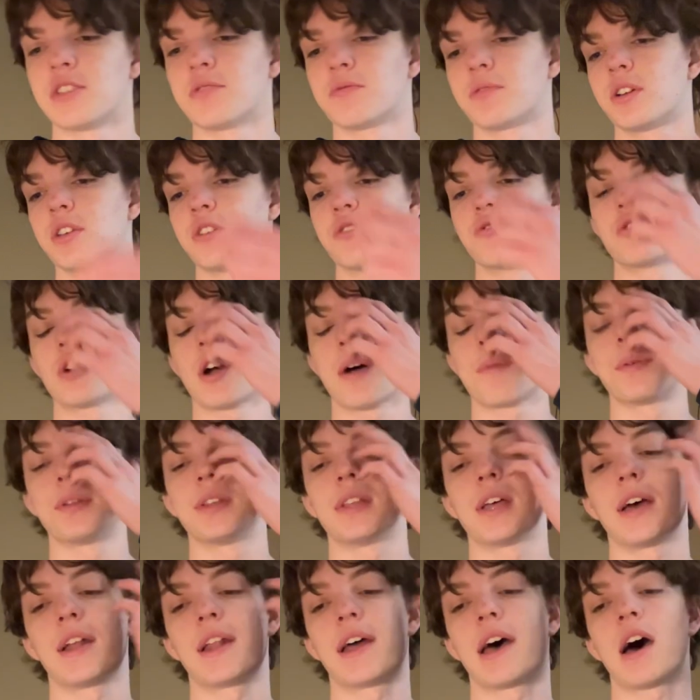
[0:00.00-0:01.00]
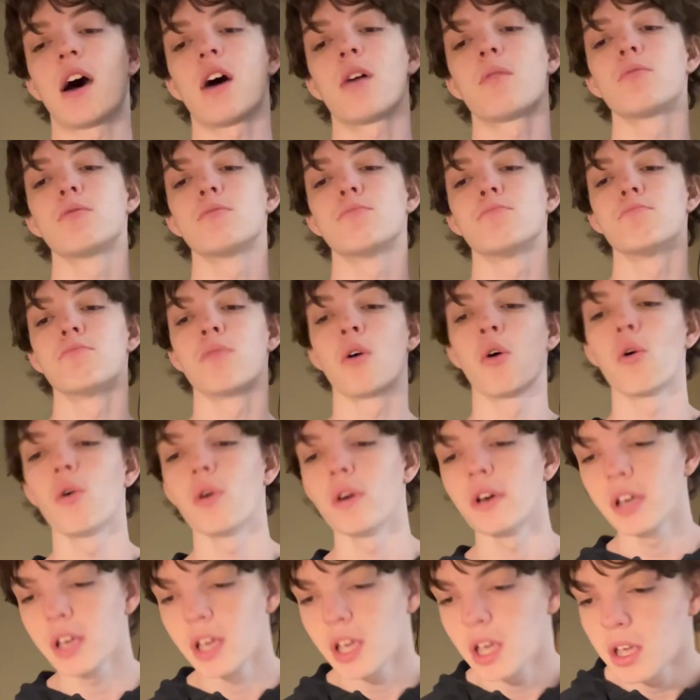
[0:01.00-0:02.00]
when he dropping that album,
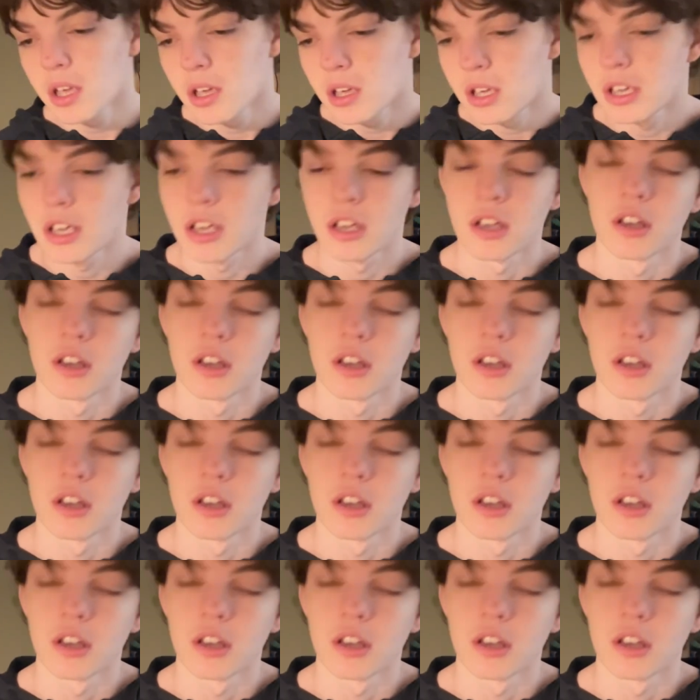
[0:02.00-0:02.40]
boy.